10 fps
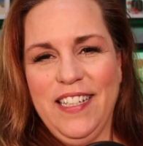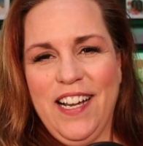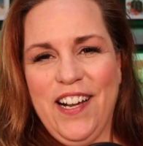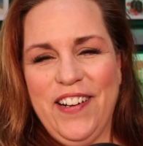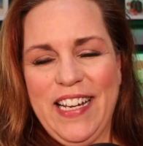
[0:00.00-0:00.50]

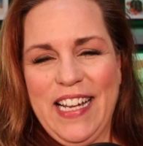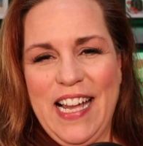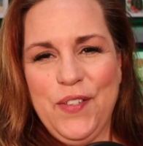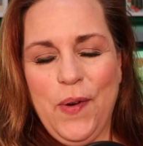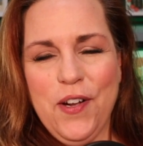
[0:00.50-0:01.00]
All right,
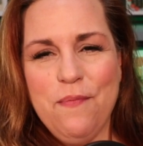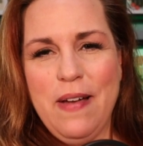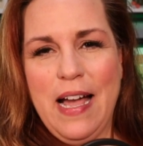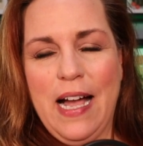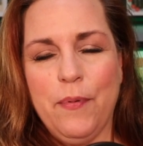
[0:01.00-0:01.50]
guys, welcome
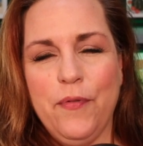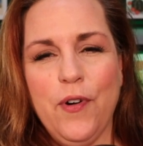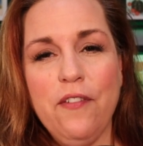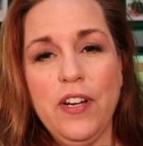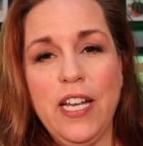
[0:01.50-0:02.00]
back. Before
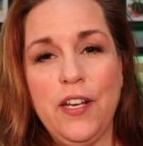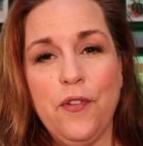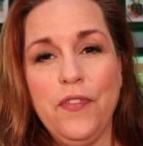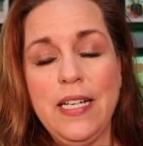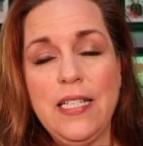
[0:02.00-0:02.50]
I forget, don't
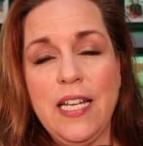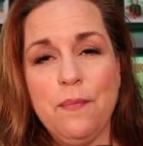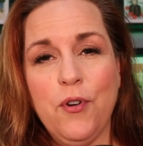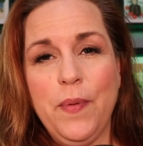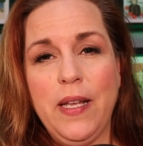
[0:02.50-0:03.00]
forget to take a
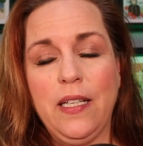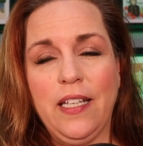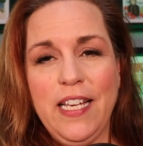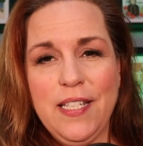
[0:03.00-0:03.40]
moment and like,